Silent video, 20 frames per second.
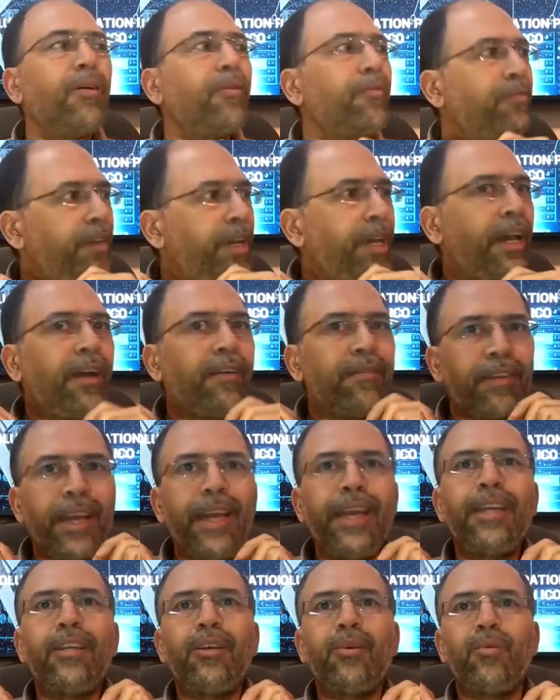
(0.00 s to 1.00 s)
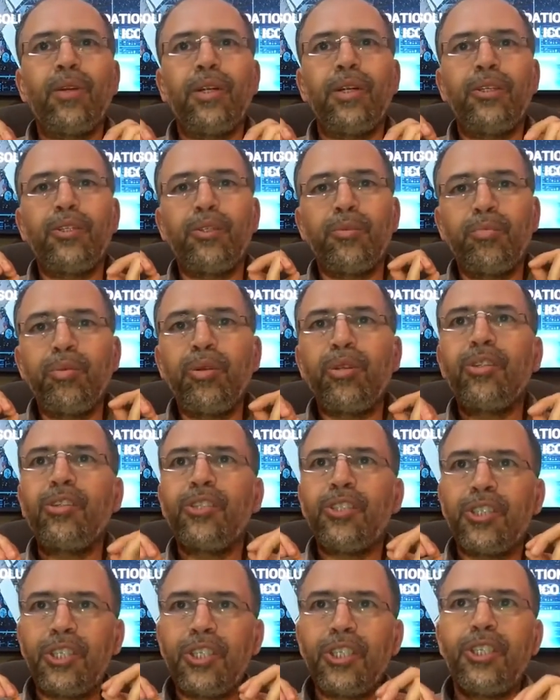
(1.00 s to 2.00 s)
We have endeavored to put
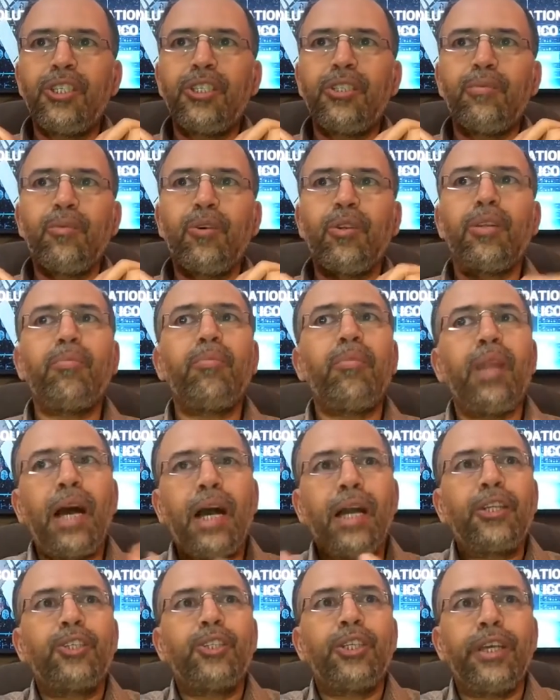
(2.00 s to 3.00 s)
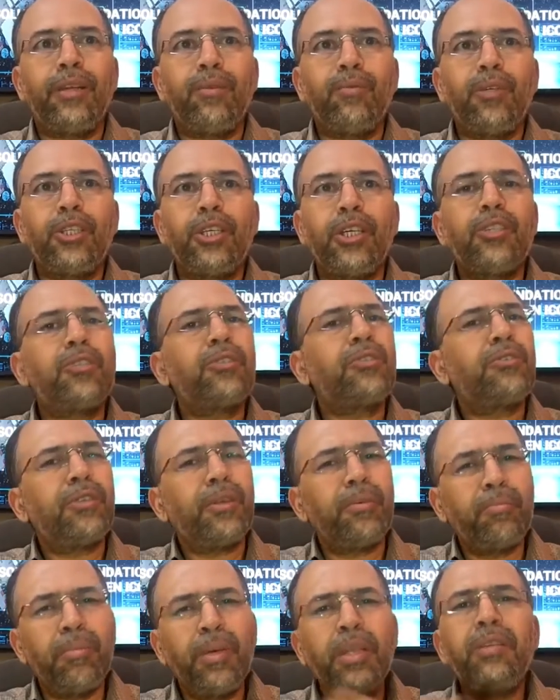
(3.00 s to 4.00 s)
the system on the blockchain, which has
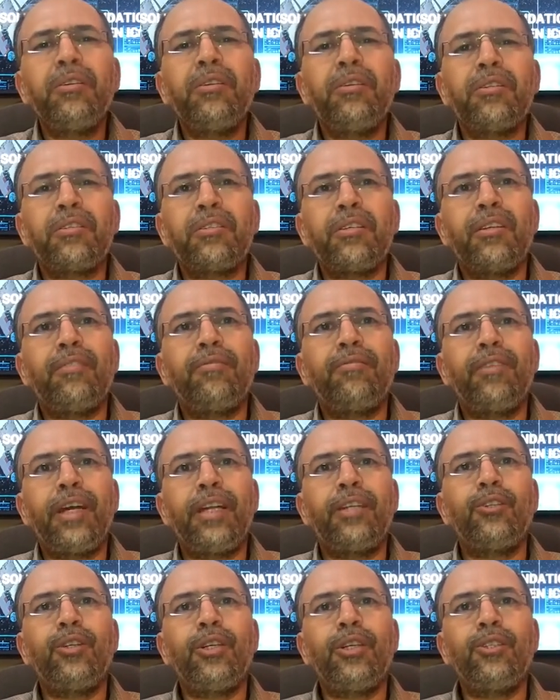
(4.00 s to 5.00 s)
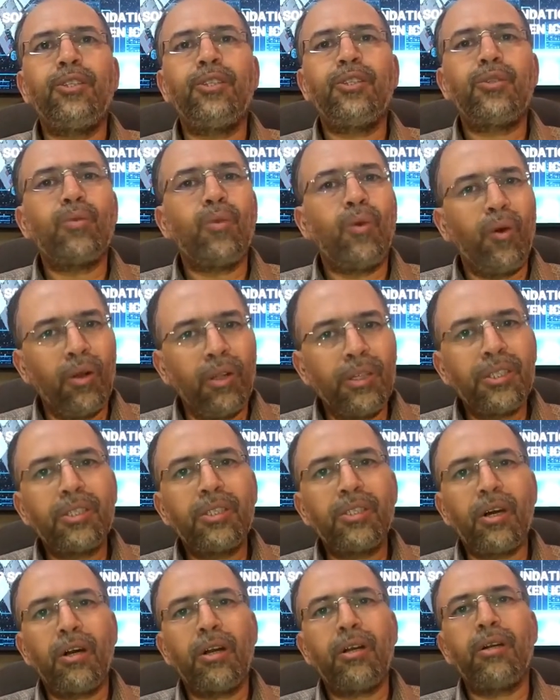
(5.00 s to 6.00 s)
tremendous advantages to all
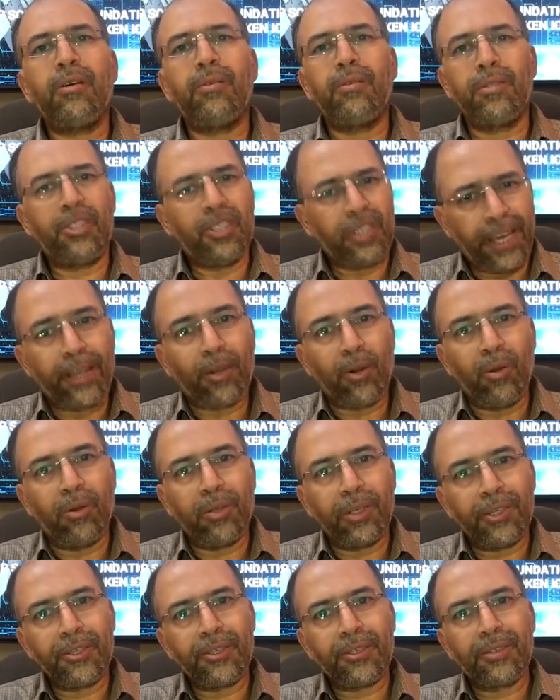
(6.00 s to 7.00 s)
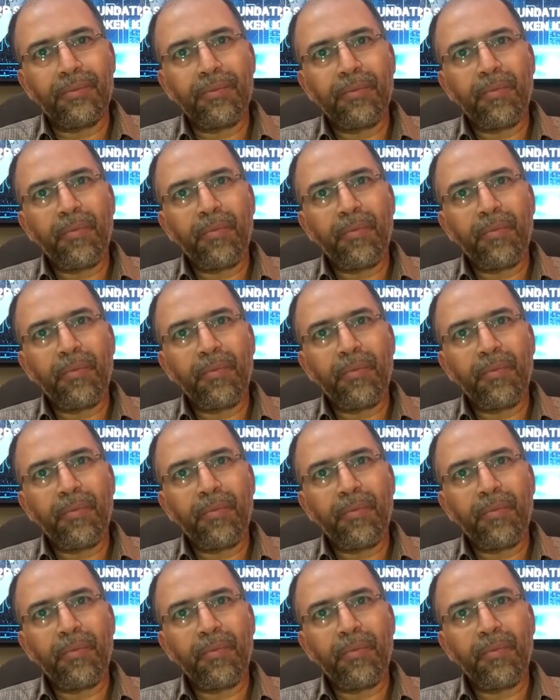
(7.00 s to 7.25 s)
stakeholders.